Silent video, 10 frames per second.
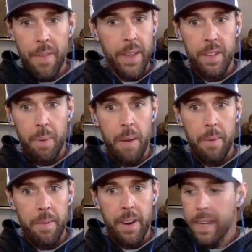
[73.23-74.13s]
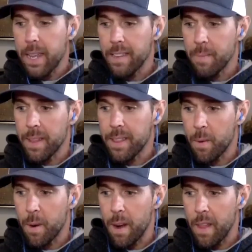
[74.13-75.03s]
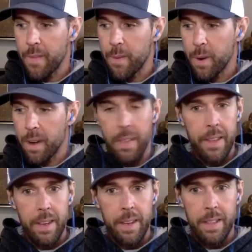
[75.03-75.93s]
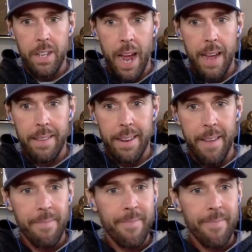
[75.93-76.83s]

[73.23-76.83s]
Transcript: think it's probably very kismic that we're on the we're on the the chat today.